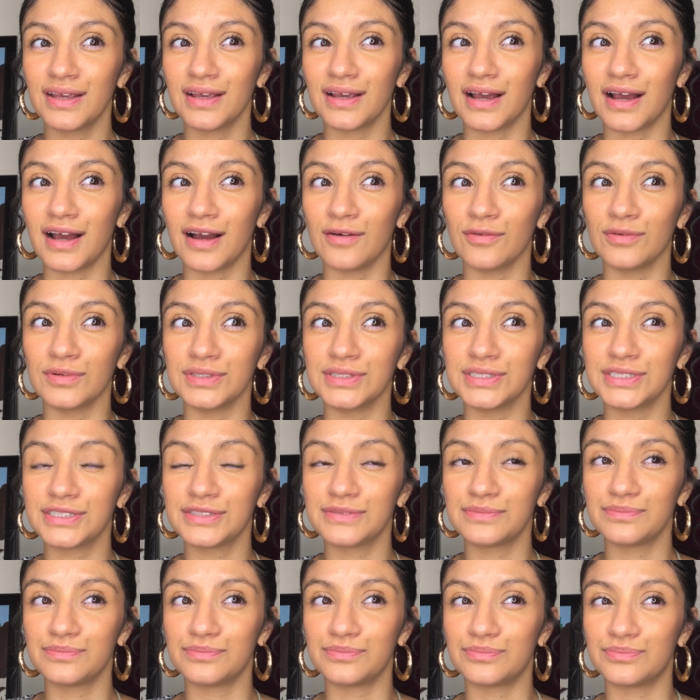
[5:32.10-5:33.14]
was
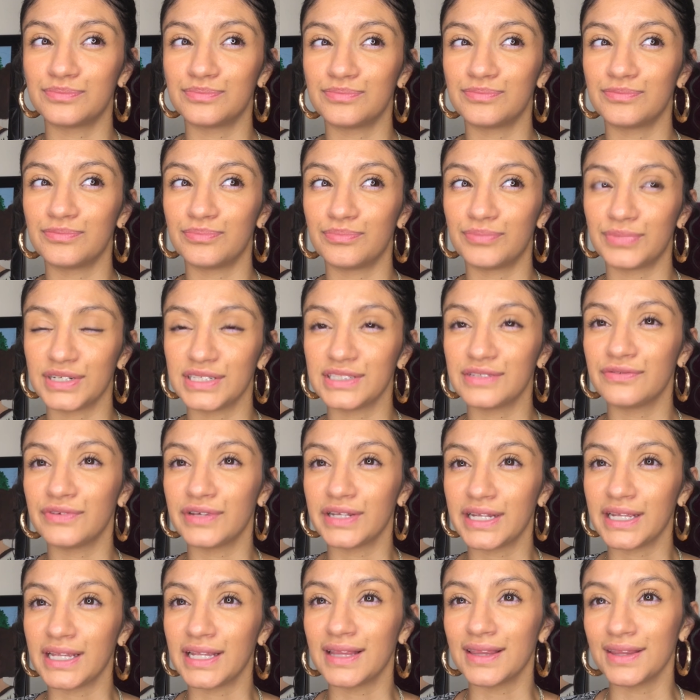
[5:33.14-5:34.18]

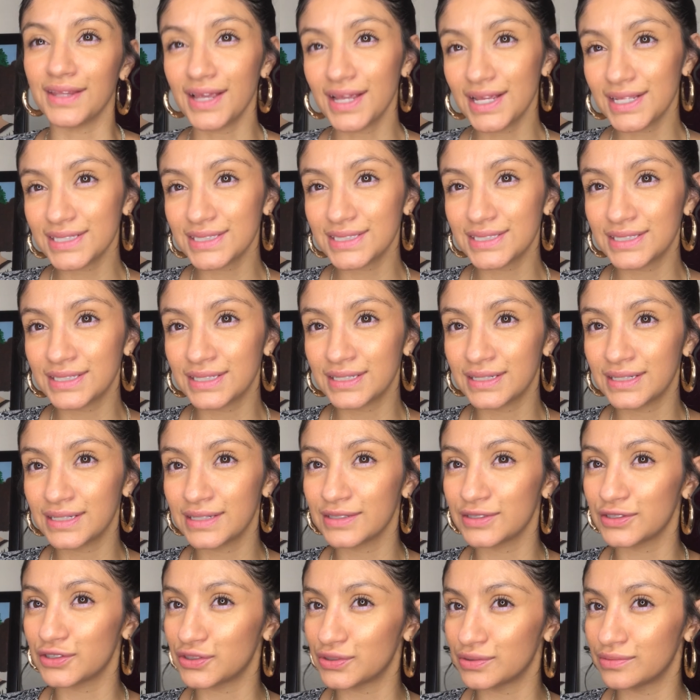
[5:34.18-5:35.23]
breastfeeding less,
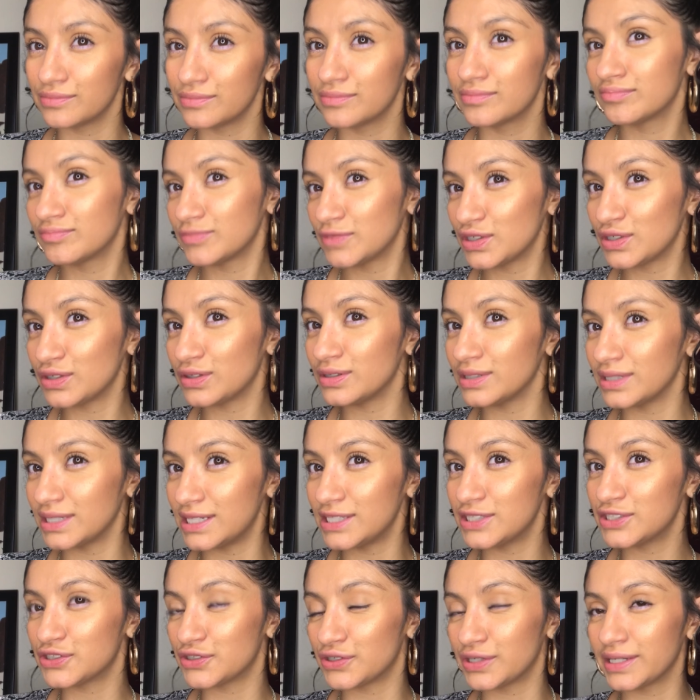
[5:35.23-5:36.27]
less
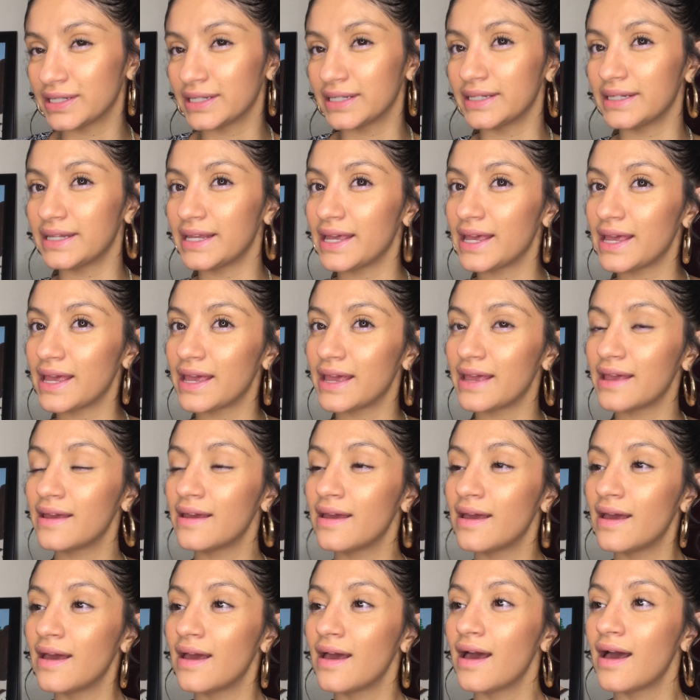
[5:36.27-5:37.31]
during the day.
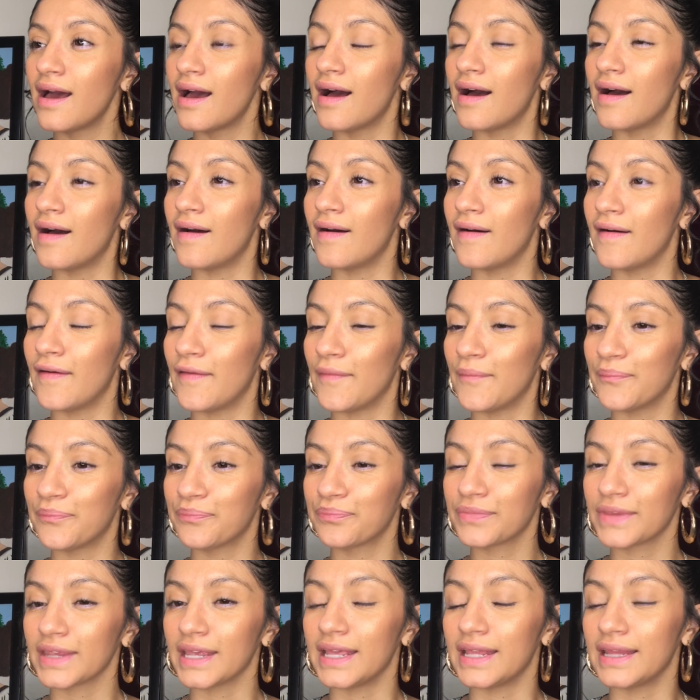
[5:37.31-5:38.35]
And
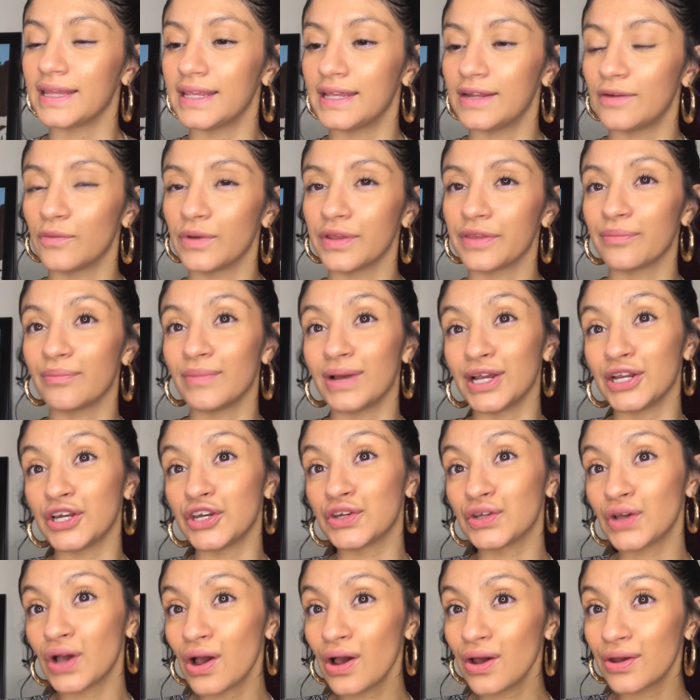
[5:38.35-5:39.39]
then with my
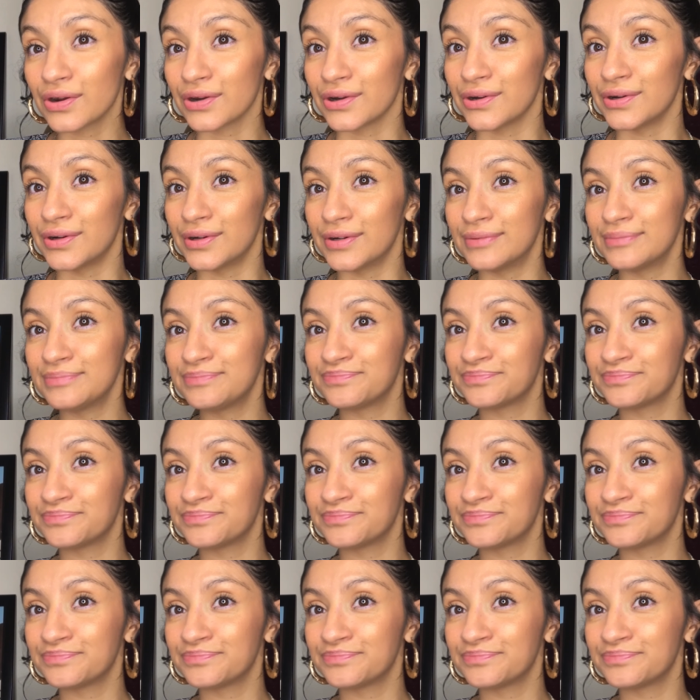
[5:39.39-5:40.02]
daughter,